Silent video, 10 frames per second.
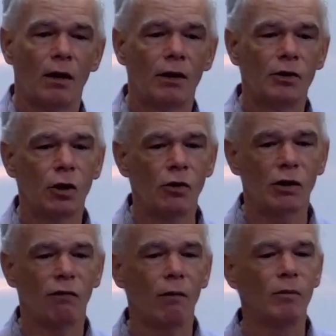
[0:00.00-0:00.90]
that
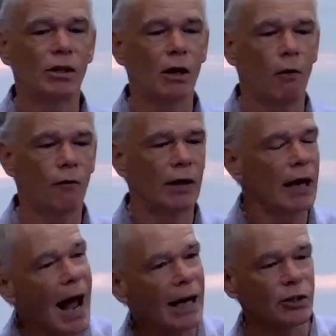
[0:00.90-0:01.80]
Joseph himself
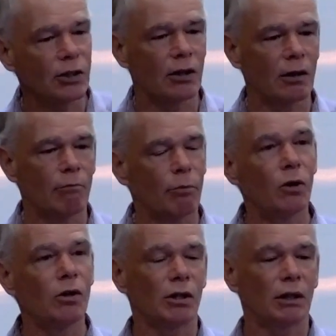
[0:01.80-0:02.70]
had ushered them
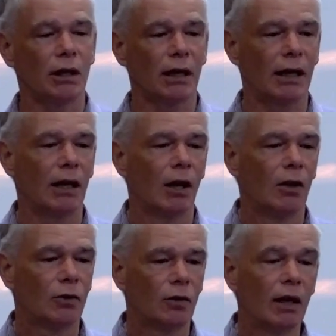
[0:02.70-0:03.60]
personally
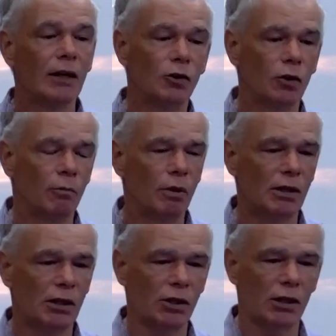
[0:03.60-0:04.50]
to their new
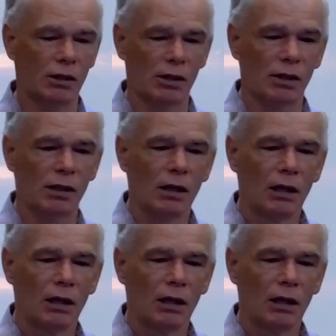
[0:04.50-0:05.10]
positions.